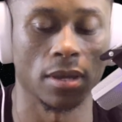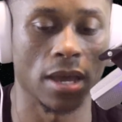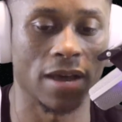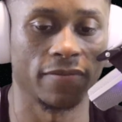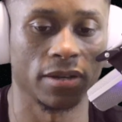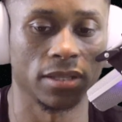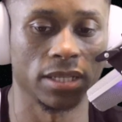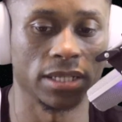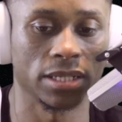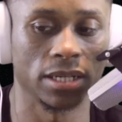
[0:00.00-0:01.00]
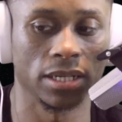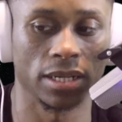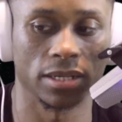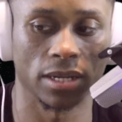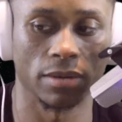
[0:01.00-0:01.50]
I've listened
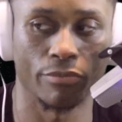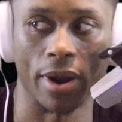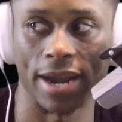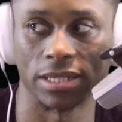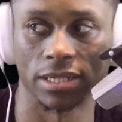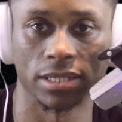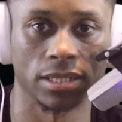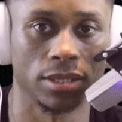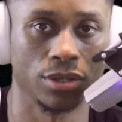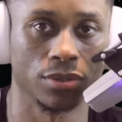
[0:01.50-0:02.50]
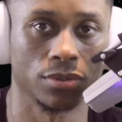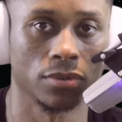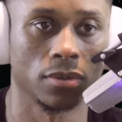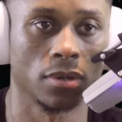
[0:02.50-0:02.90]
and practiced to